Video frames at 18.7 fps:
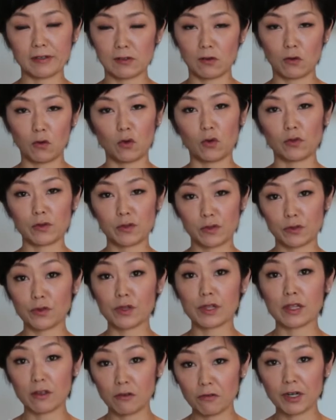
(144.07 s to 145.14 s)
so-called
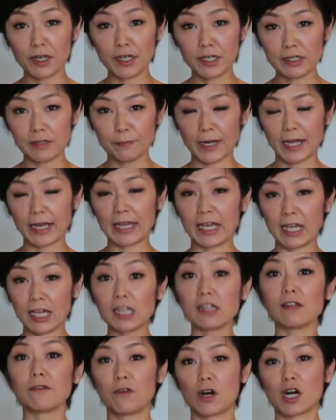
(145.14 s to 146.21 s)
sushi rice, but it
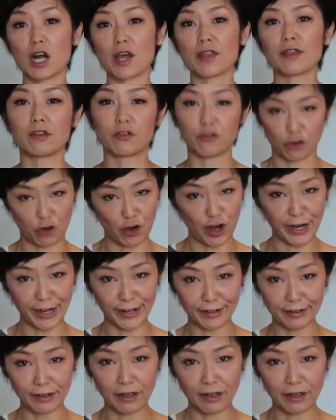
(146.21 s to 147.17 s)
is worth trying.